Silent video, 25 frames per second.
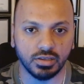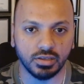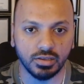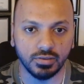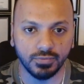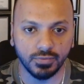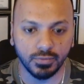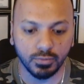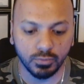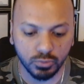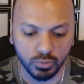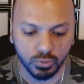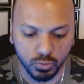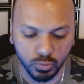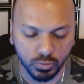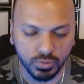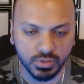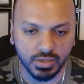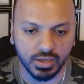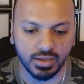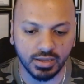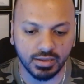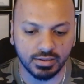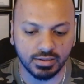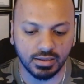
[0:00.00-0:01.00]
If you do
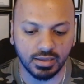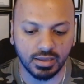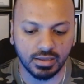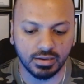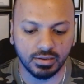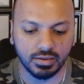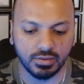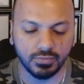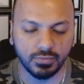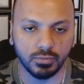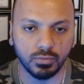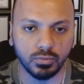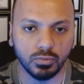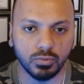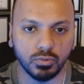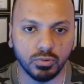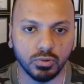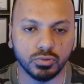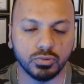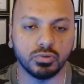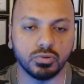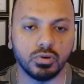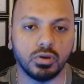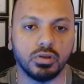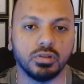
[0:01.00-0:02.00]
that and if you go
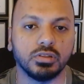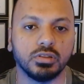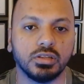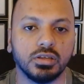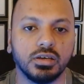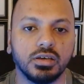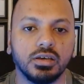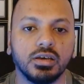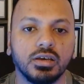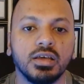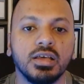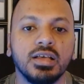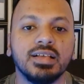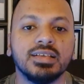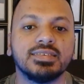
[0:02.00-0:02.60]
through all the